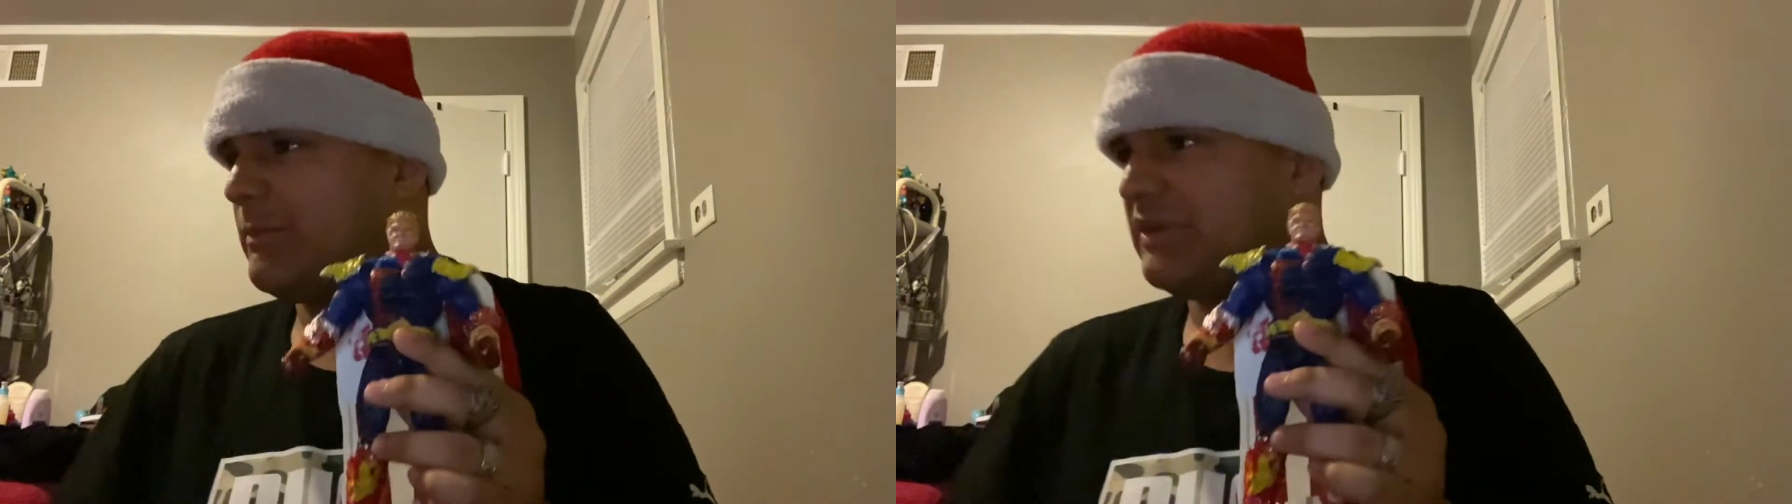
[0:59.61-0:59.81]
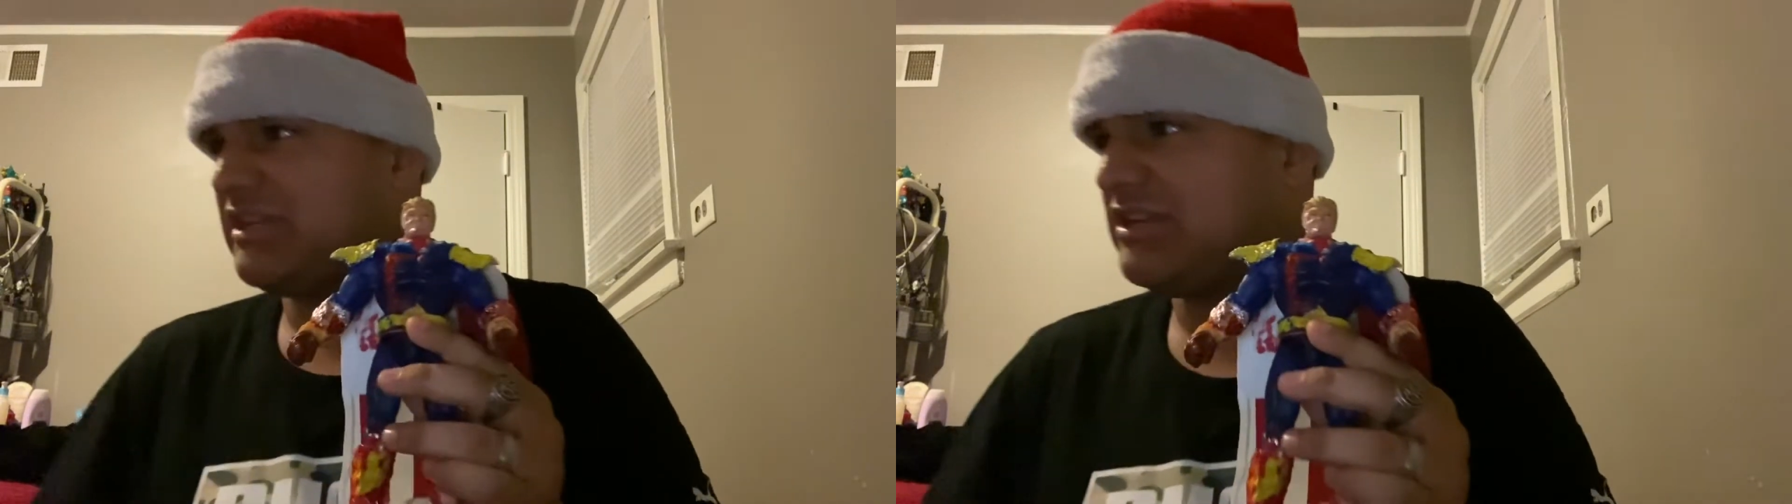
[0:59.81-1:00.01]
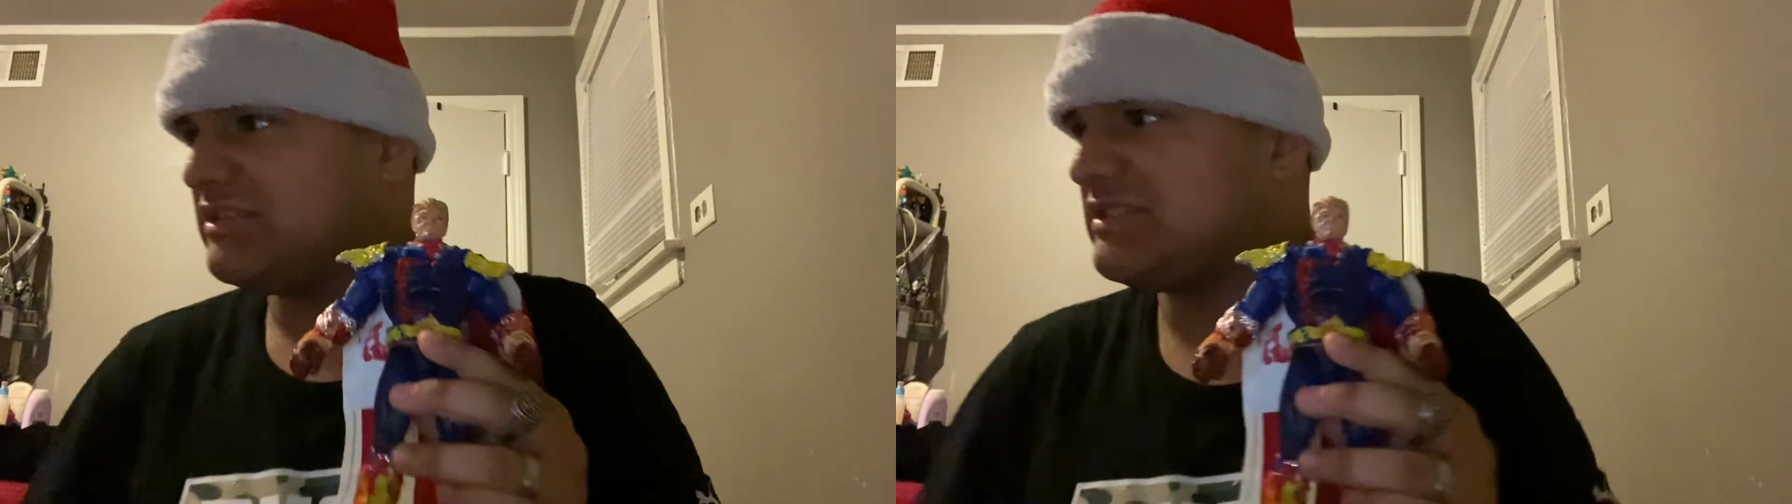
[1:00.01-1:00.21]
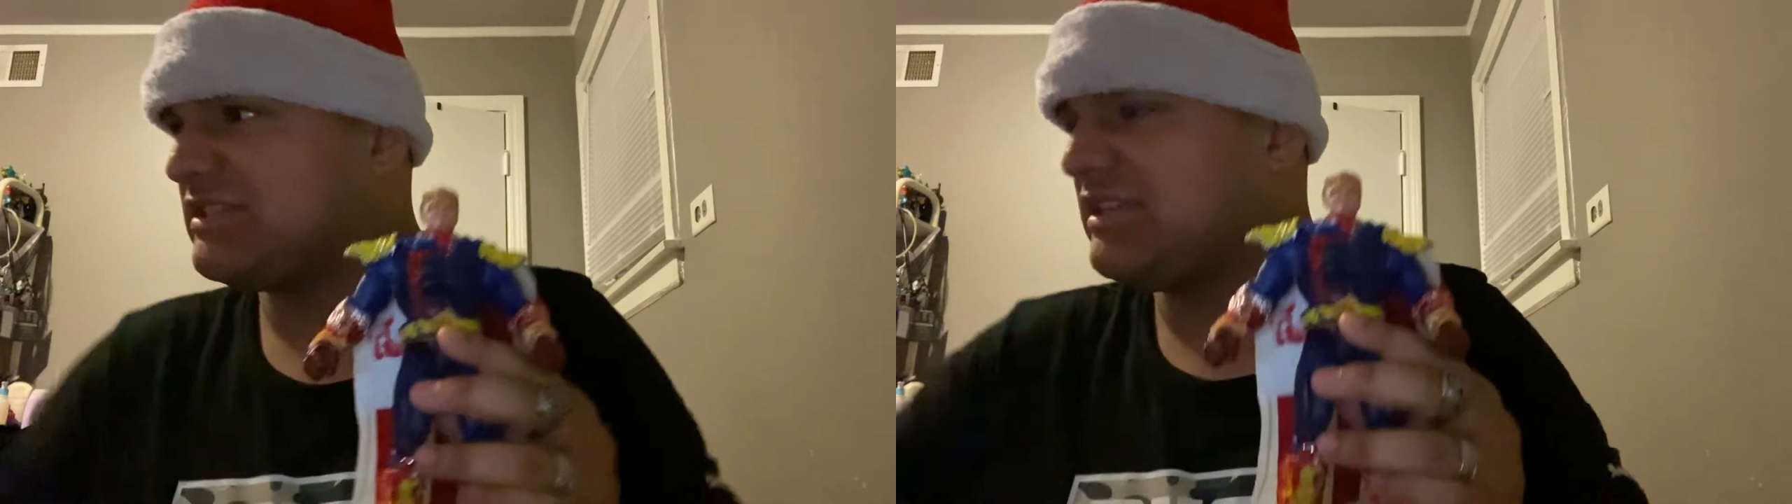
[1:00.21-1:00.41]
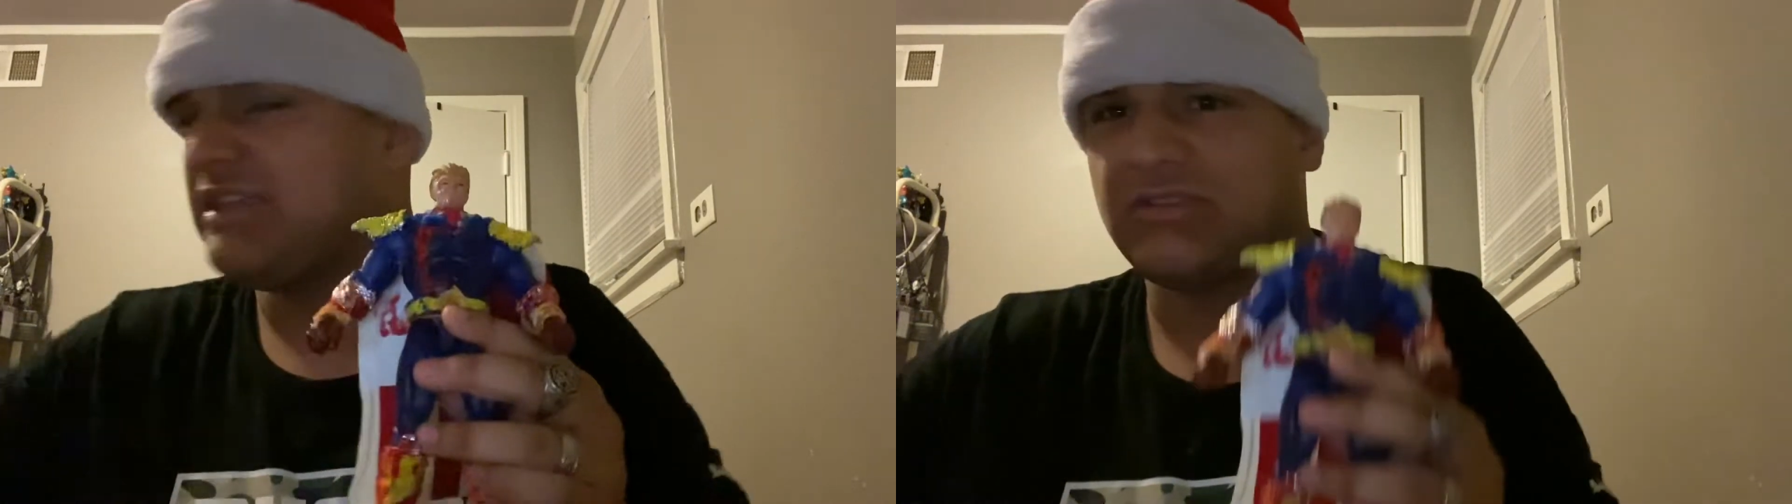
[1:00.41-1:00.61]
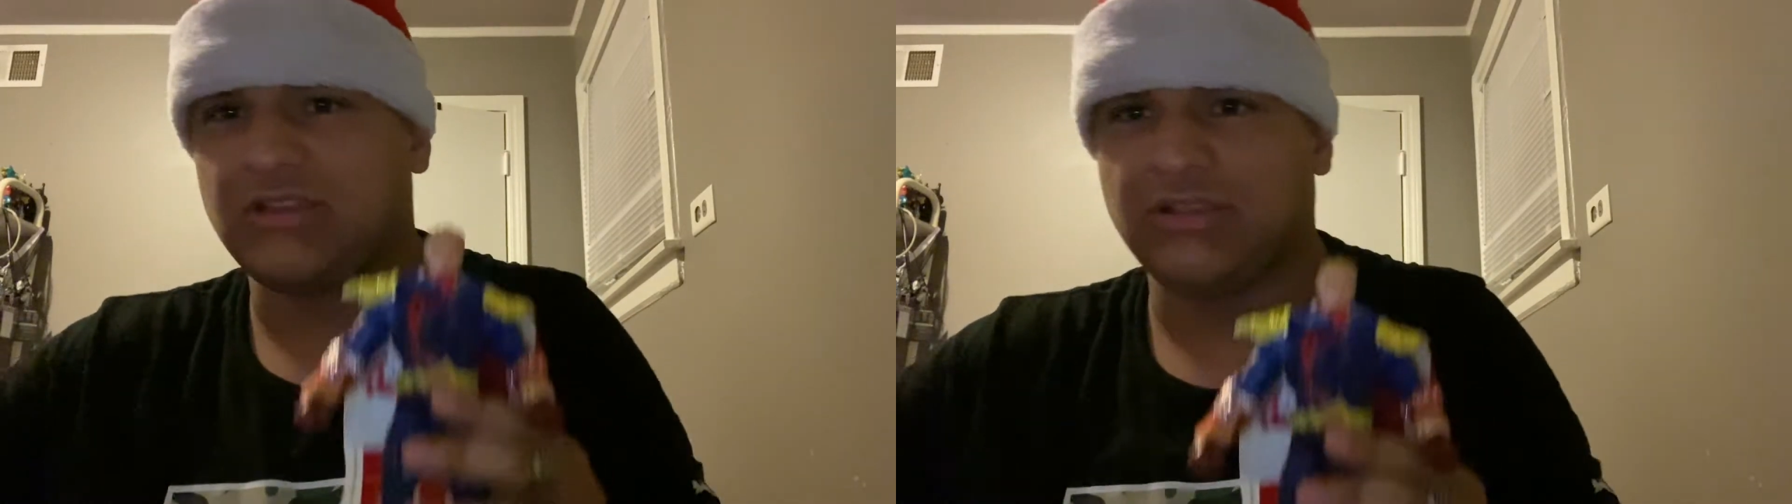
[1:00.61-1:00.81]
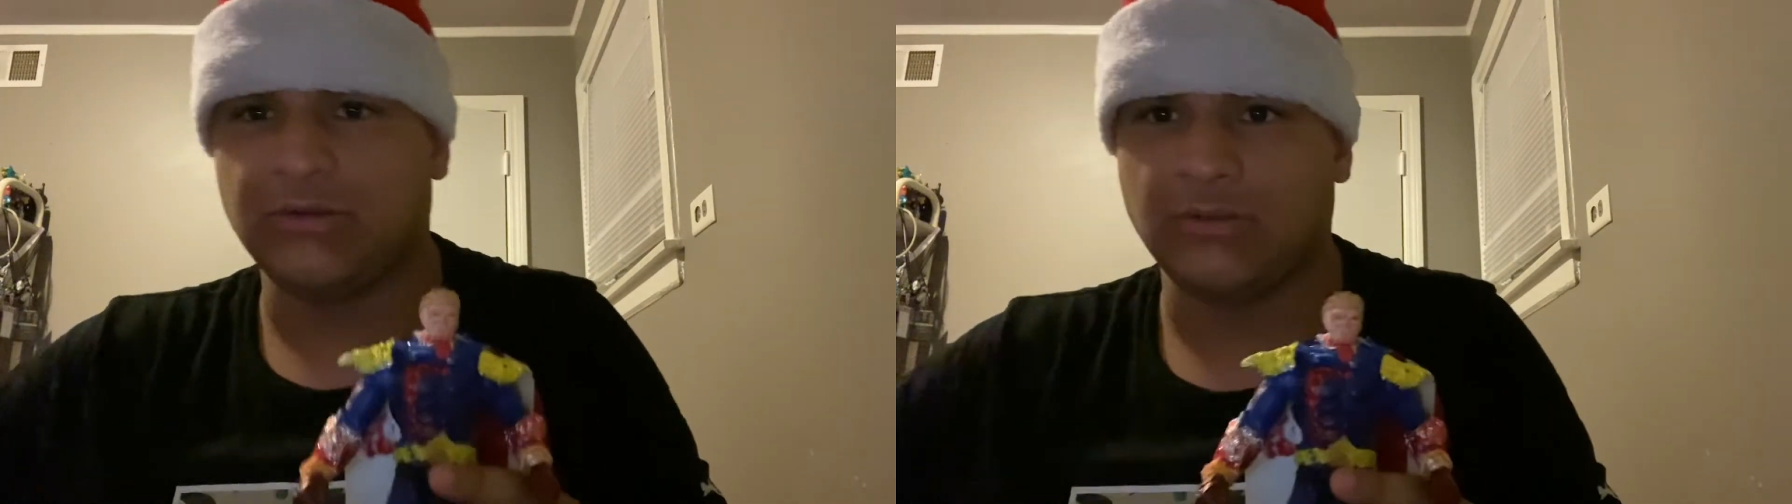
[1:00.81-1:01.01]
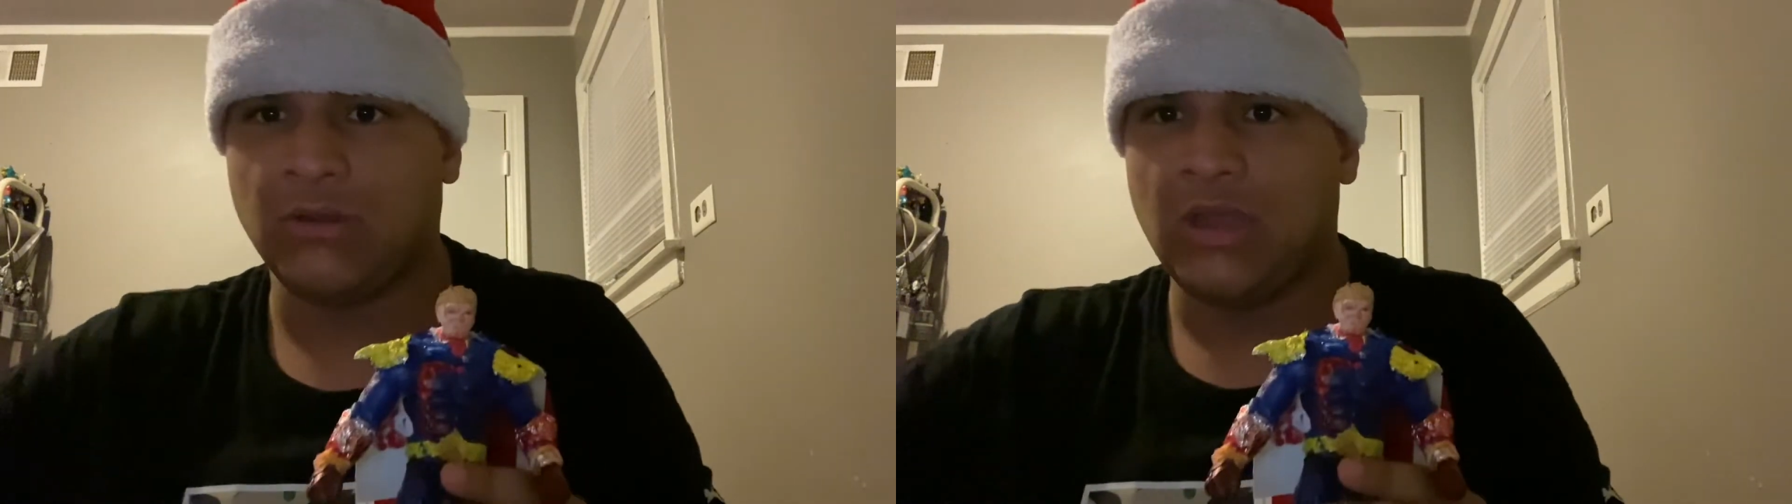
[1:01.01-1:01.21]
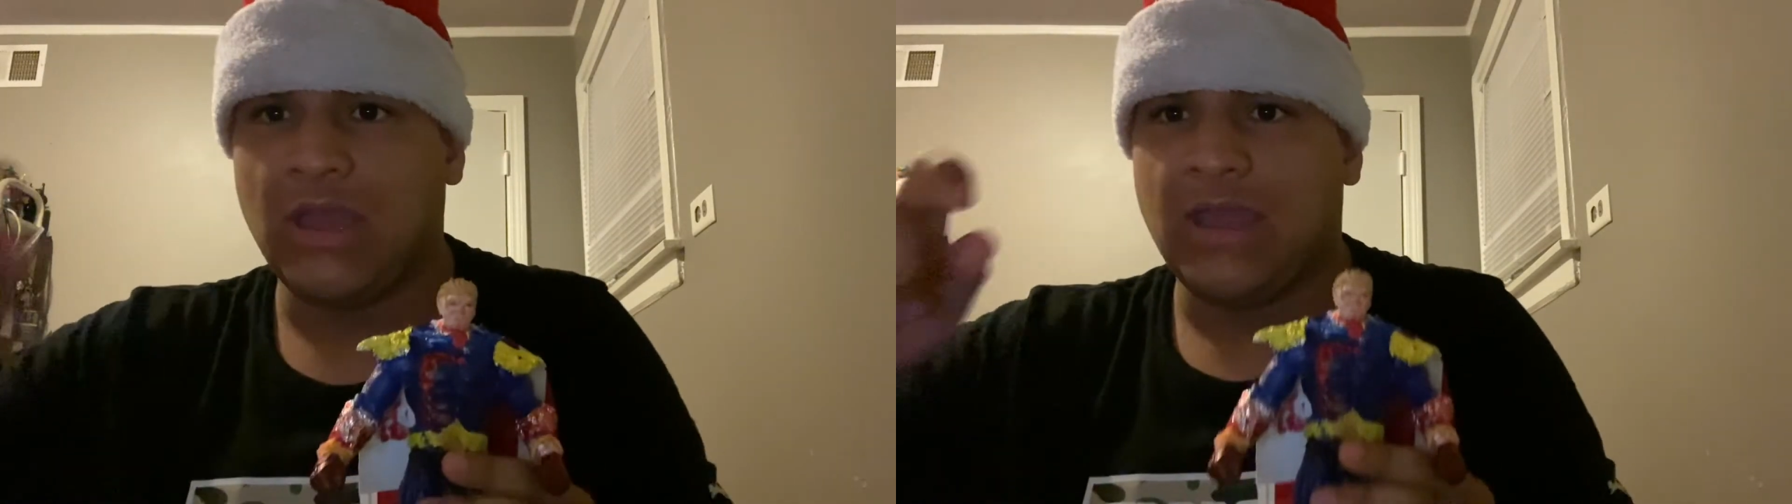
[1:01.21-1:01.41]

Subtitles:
but then you see it's a little